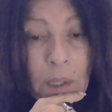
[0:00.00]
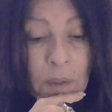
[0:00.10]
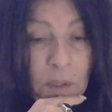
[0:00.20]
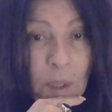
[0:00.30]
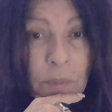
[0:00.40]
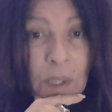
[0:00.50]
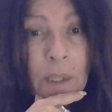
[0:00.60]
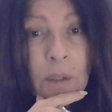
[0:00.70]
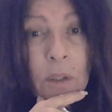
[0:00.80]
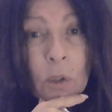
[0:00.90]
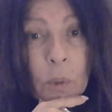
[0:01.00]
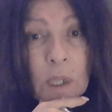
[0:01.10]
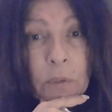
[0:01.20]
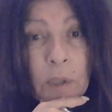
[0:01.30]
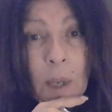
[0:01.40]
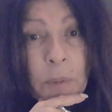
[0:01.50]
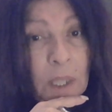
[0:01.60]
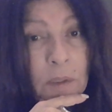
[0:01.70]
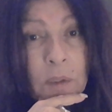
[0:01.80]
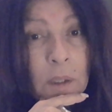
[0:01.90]
In some decks, the Queen of Cups
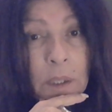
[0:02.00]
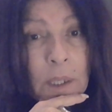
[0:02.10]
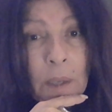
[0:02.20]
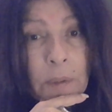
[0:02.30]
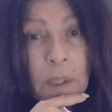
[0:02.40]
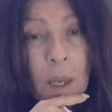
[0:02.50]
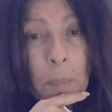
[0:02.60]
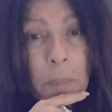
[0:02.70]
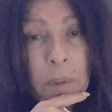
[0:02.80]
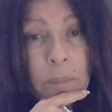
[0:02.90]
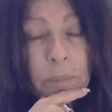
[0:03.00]
has the lid on the cup,